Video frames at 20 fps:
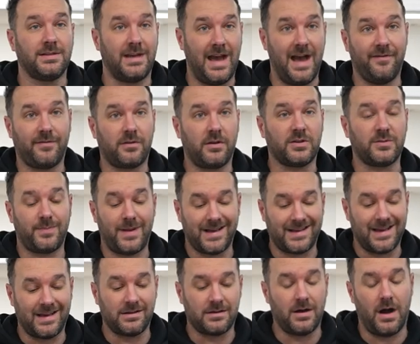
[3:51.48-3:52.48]
have gloss
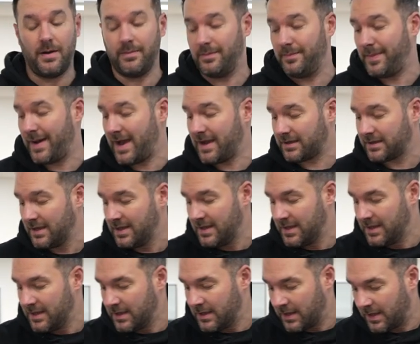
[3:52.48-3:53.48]
black and carbon pack.
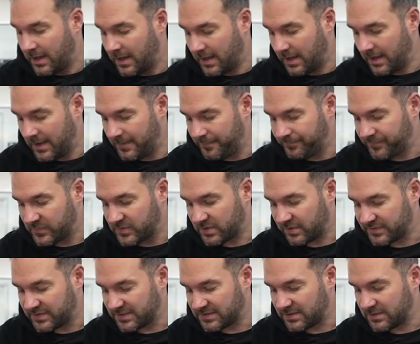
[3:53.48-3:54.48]
So
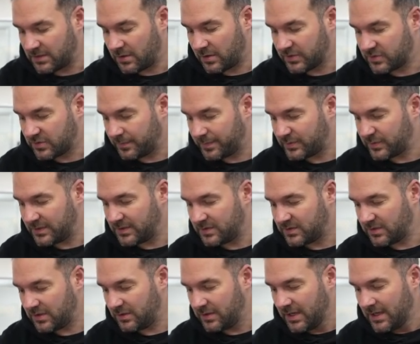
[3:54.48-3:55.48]
obviously that's a nice sort of between the
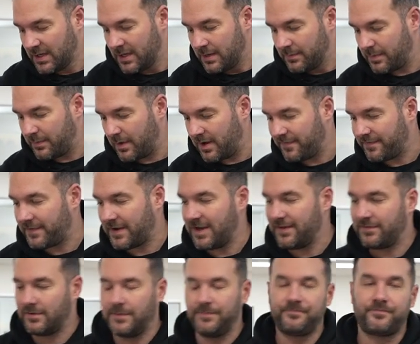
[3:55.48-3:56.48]
two. But my
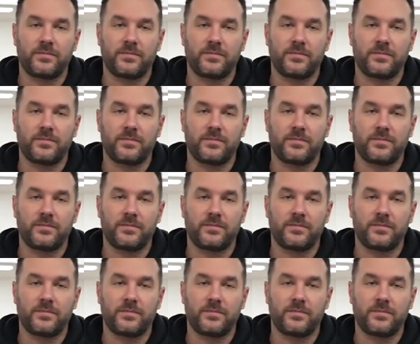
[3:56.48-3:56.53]
favourite,